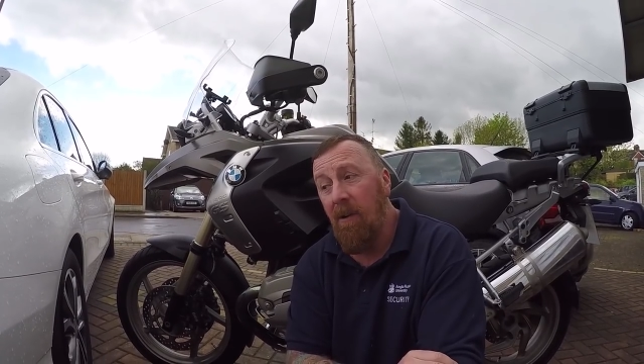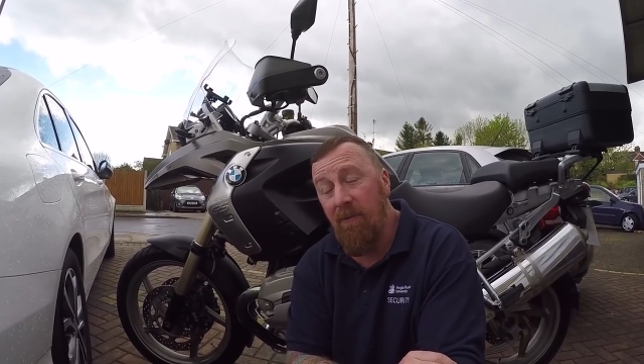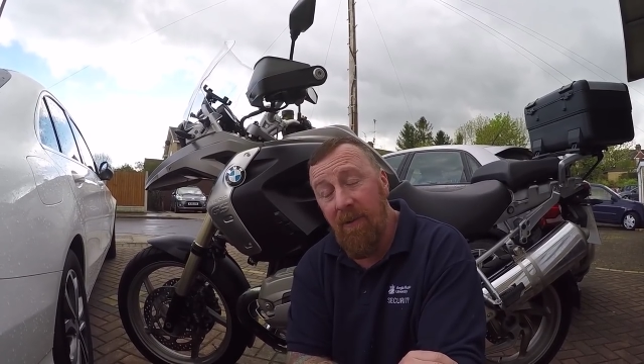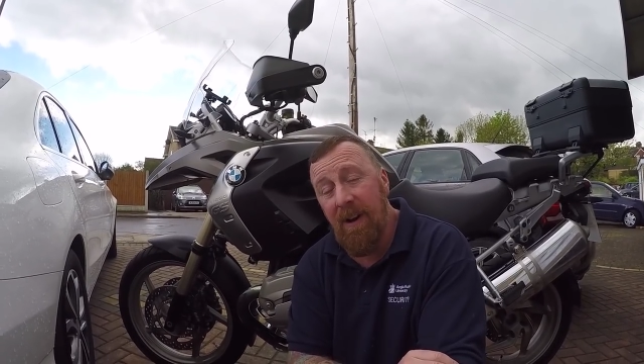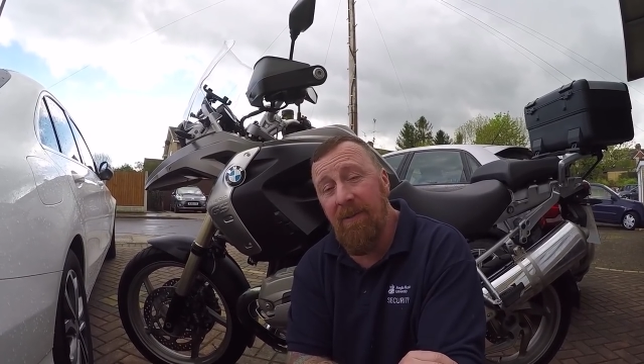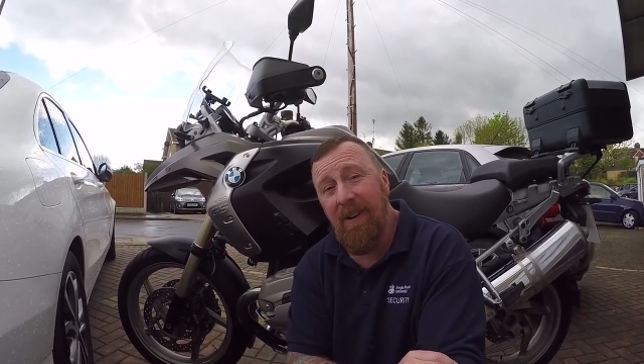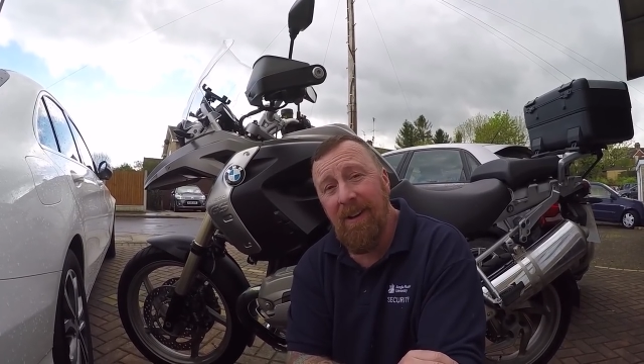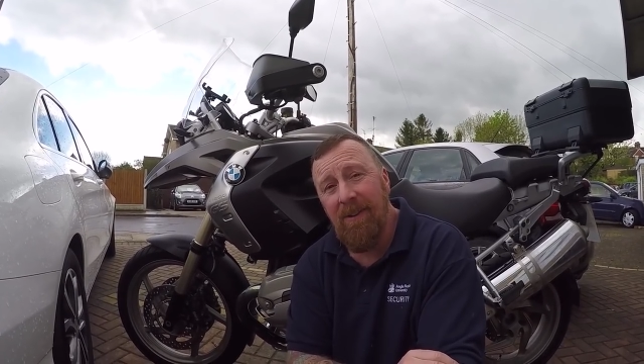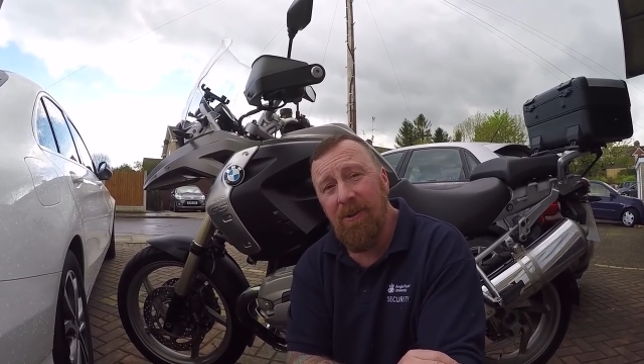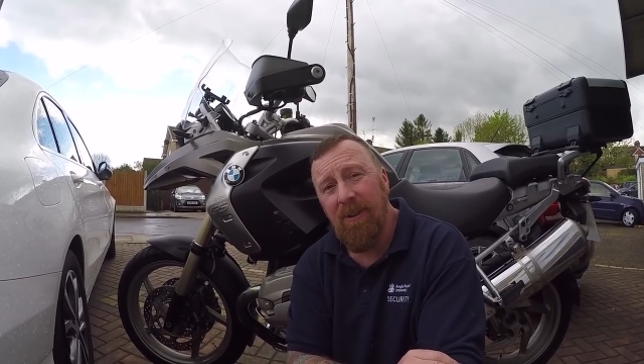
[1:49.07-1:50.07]
I really,
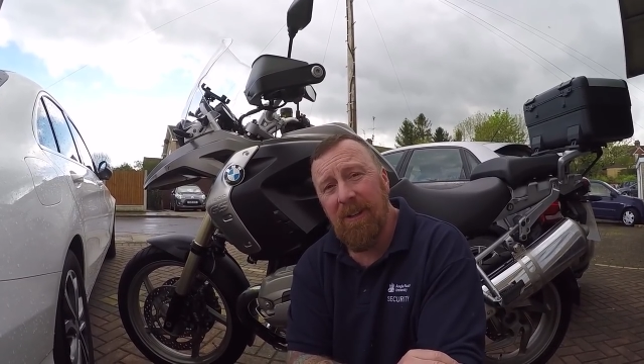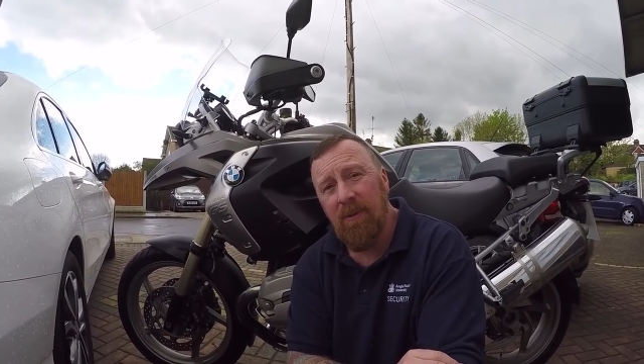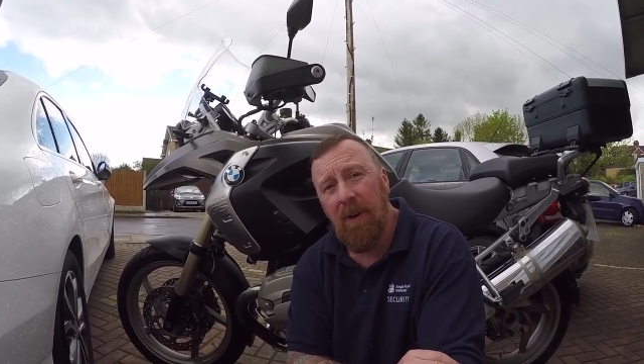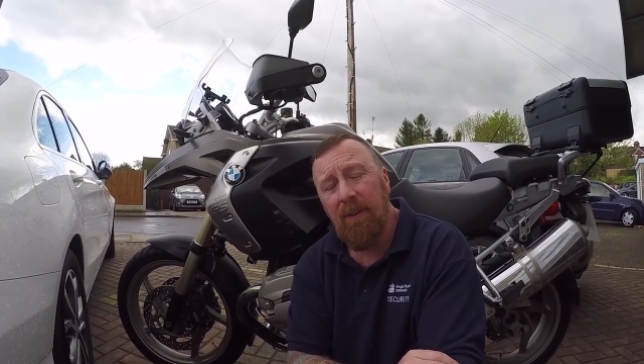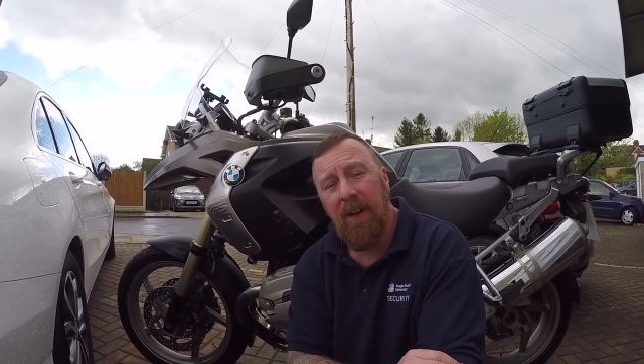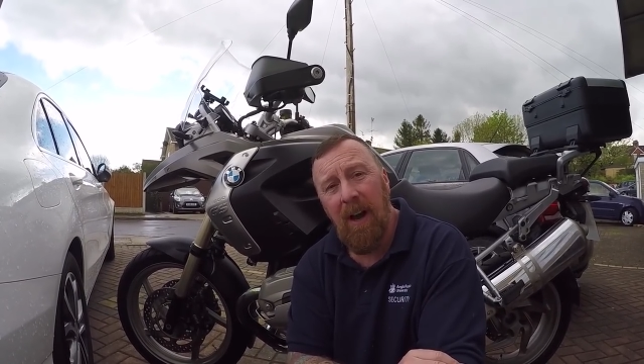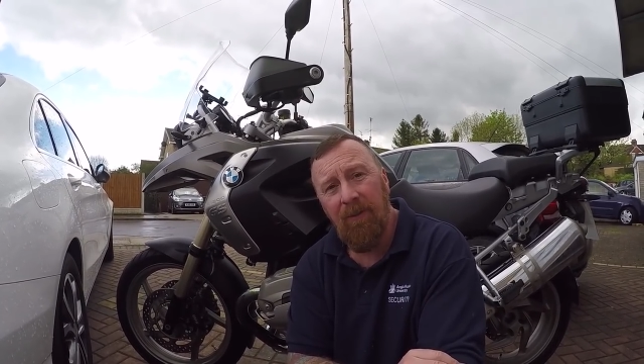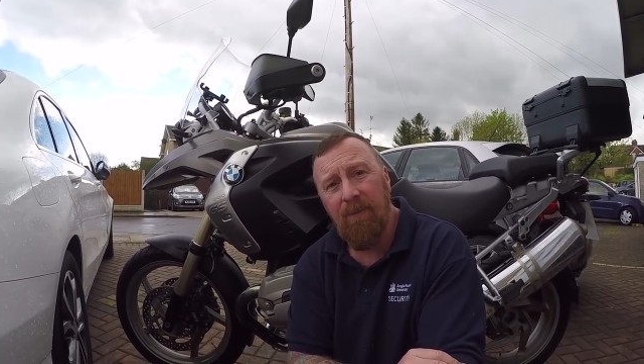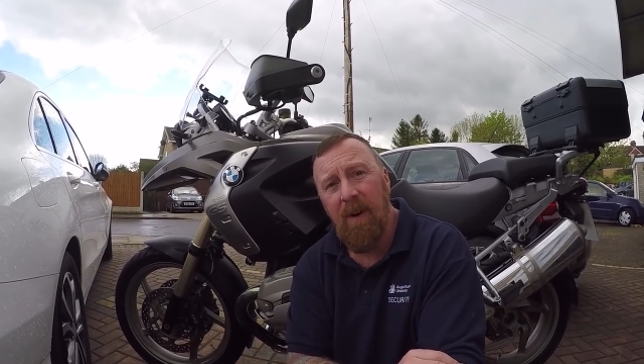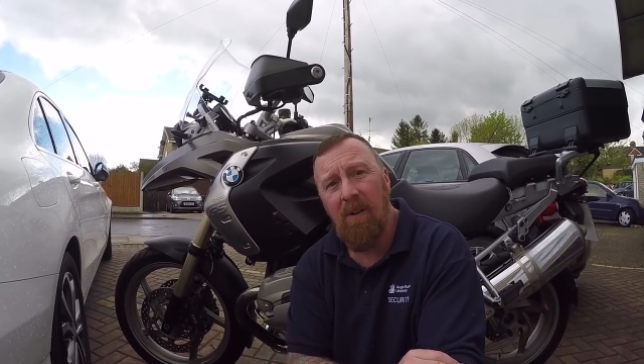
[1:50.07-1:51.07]
really enjoyed this one. I've done
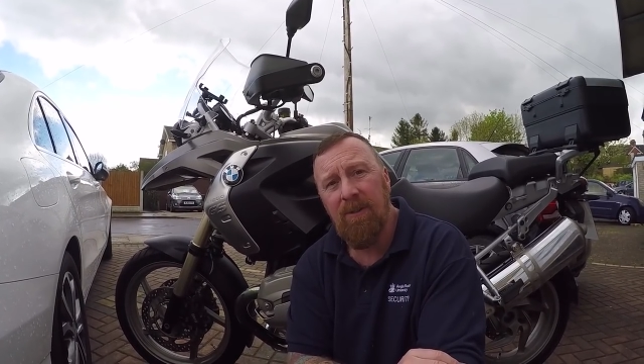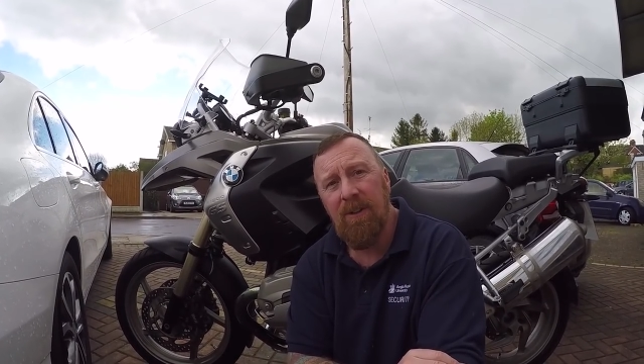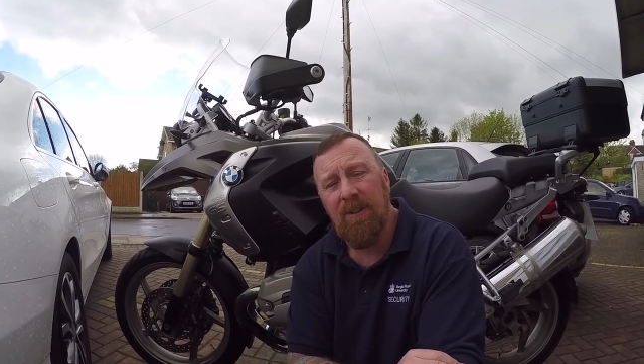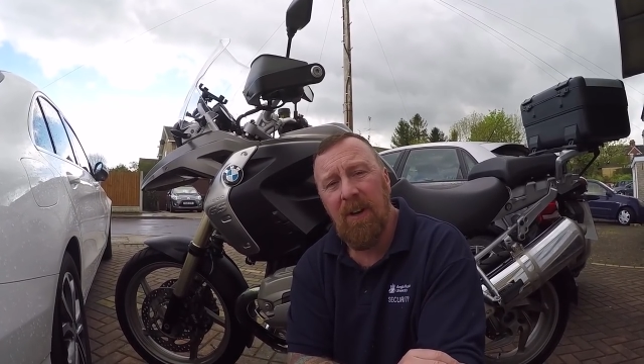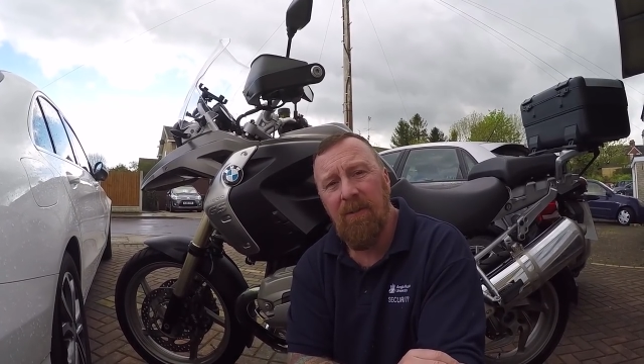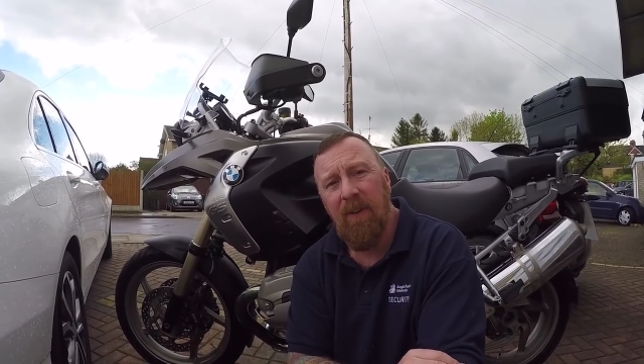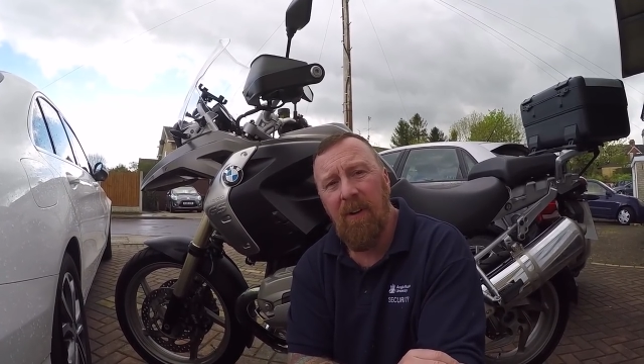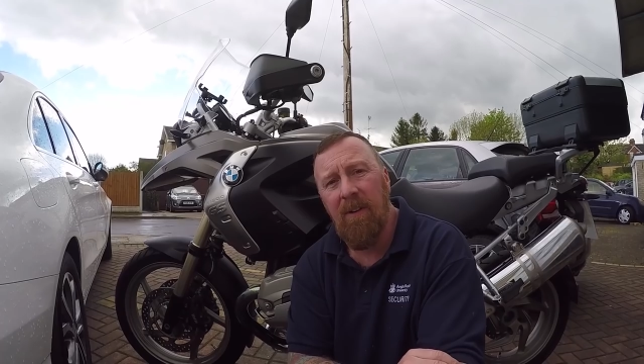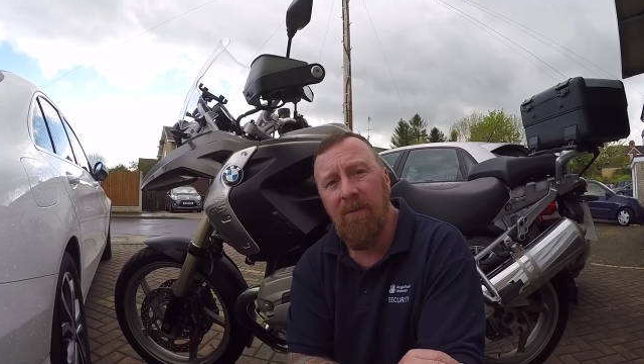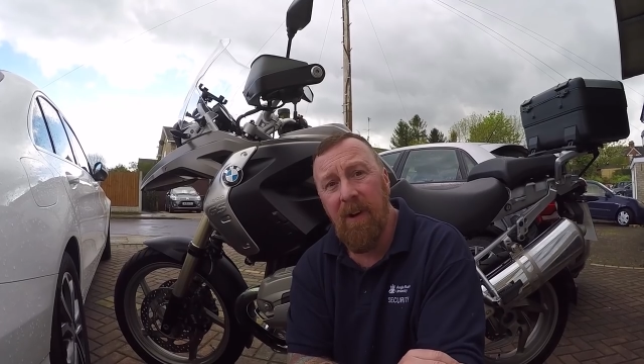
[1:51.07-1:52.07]
100 miles in it so
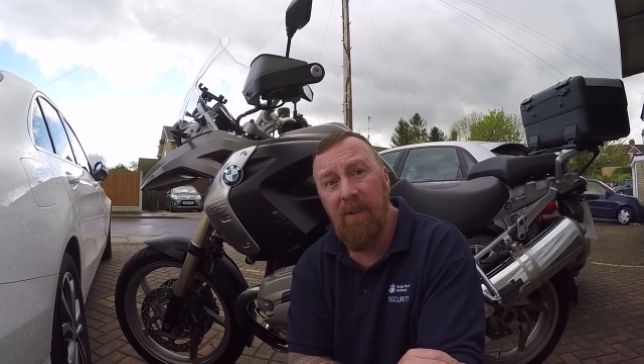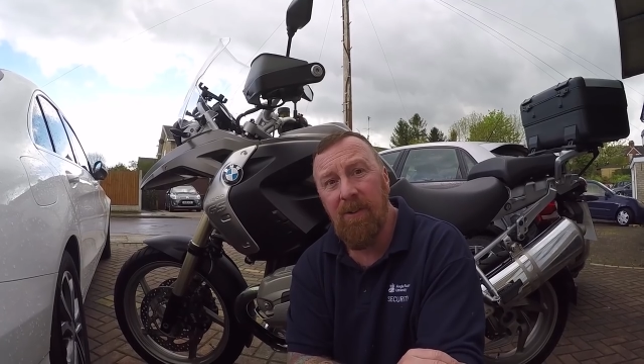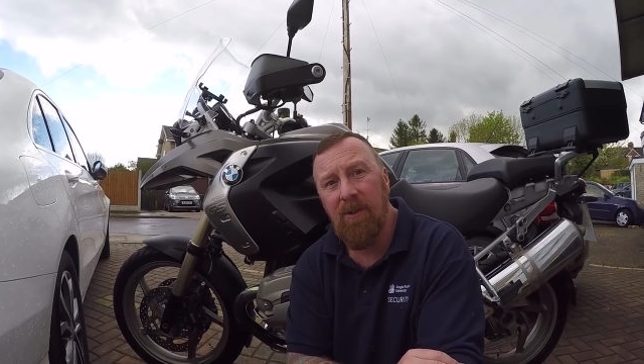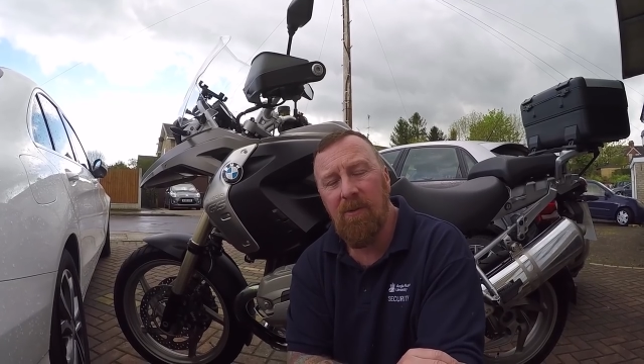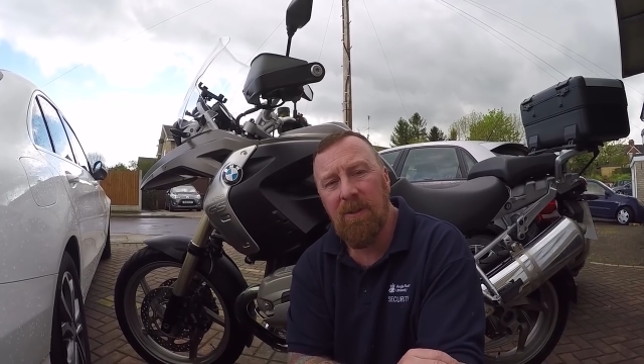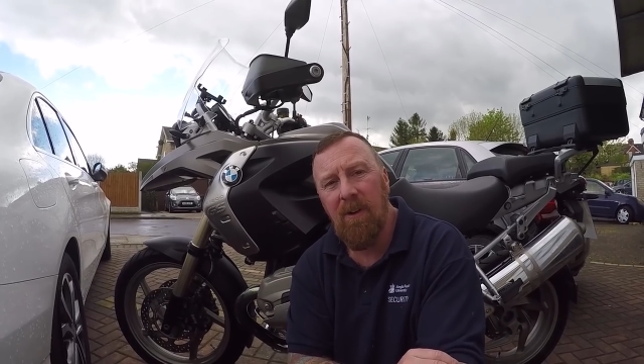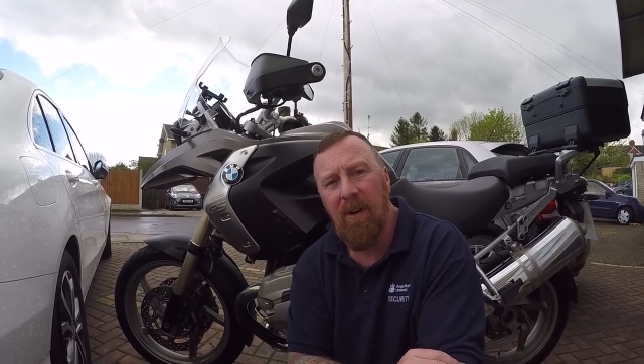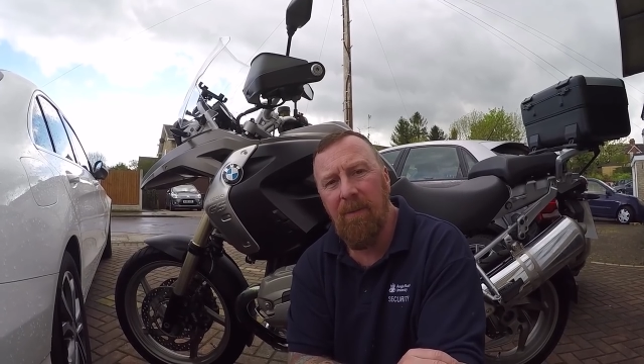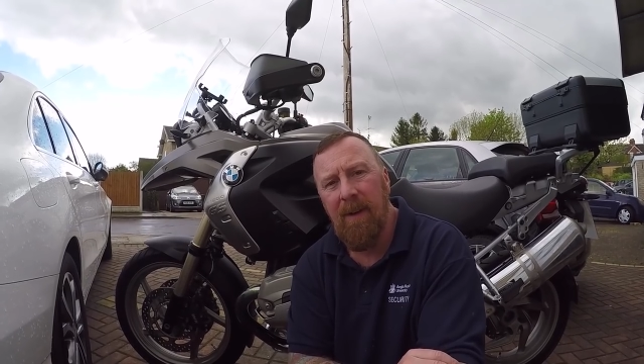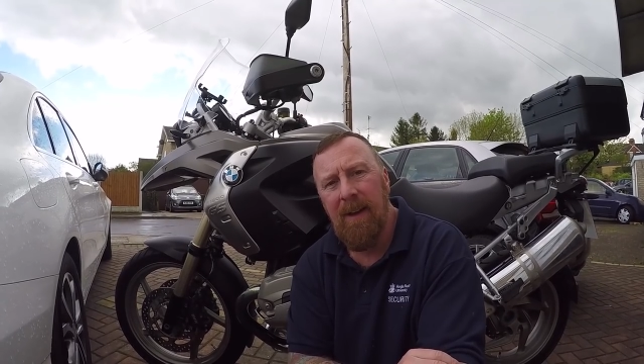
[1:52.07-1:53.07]
far in a very short
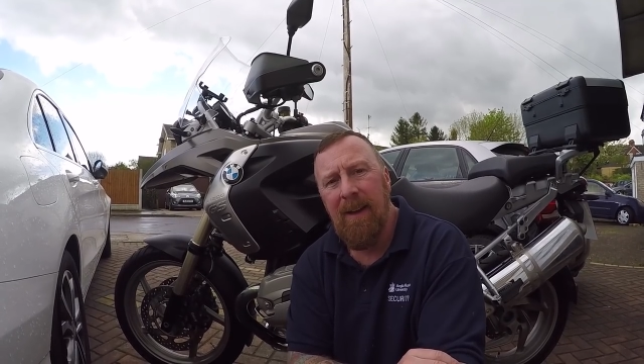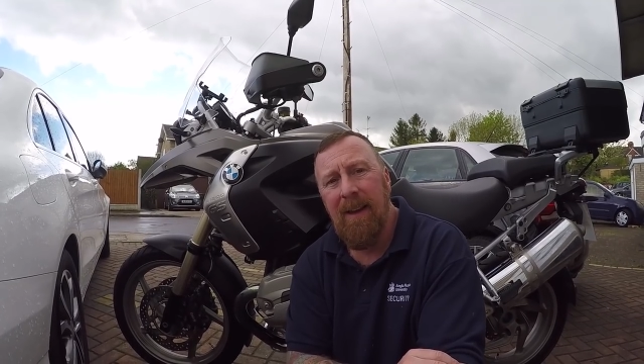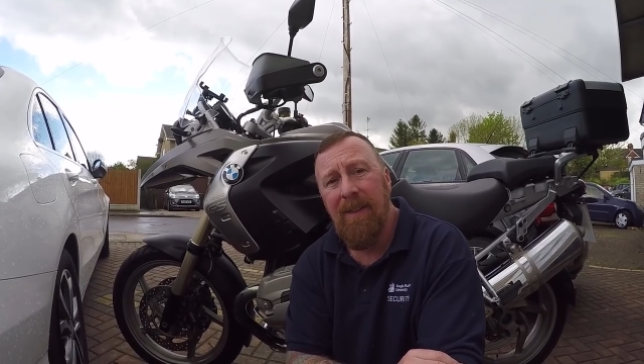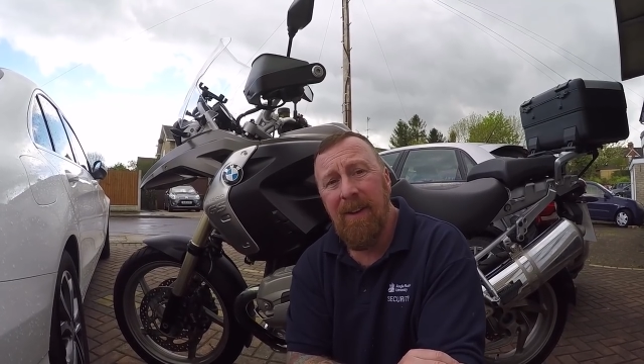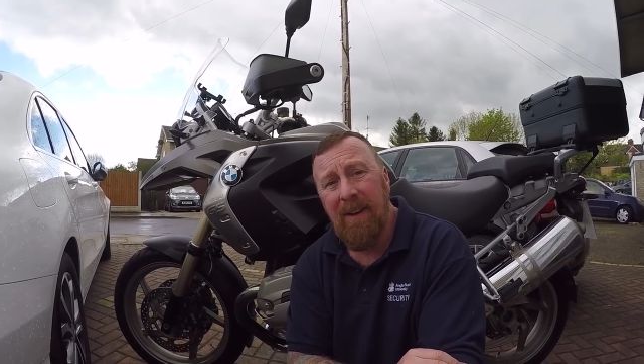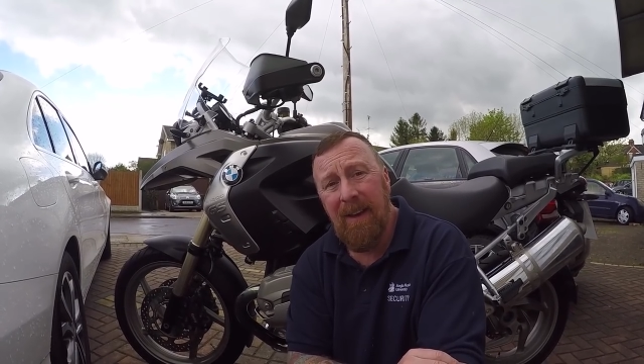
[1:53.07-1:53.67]
time the